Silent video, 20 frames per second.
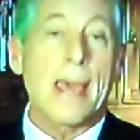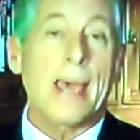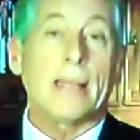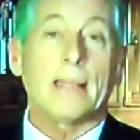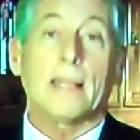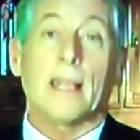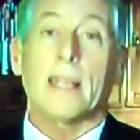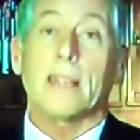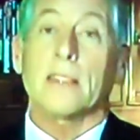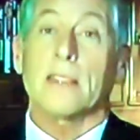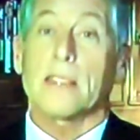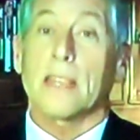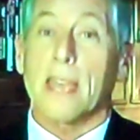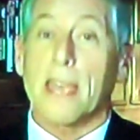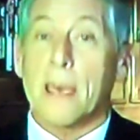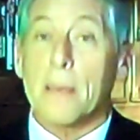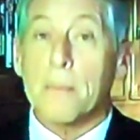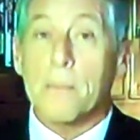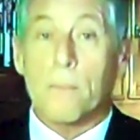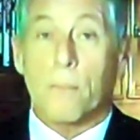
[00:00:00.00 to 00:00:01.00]
and let
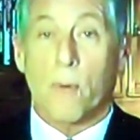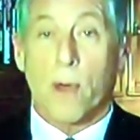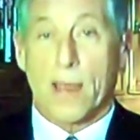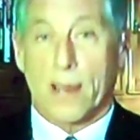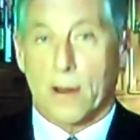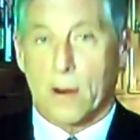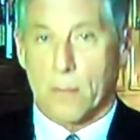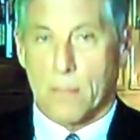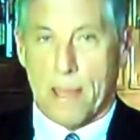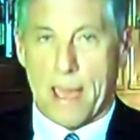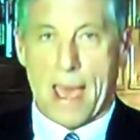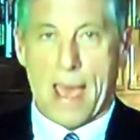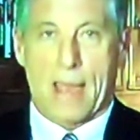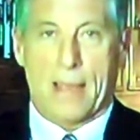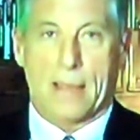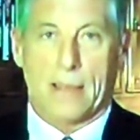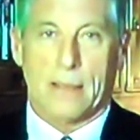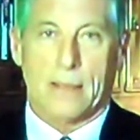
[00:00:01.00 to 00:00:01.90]
them bring her back?